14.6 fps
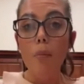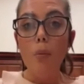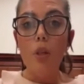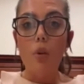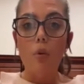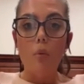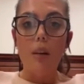We
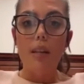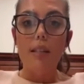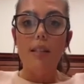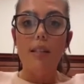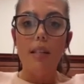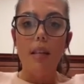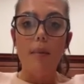don't want to
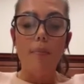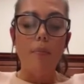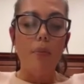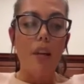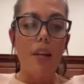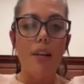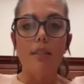
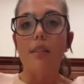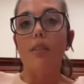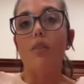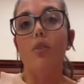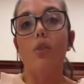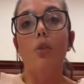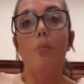seem like it's a
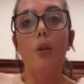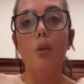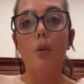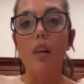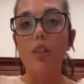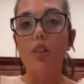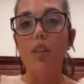stupid
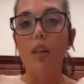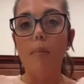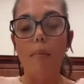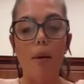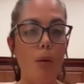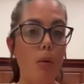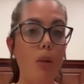question and
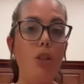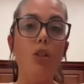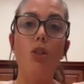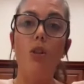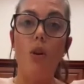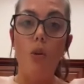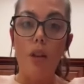maybe we
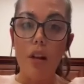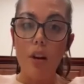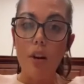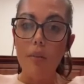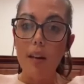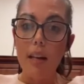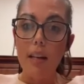should know that
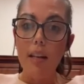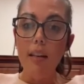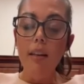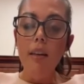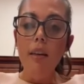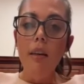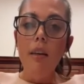already.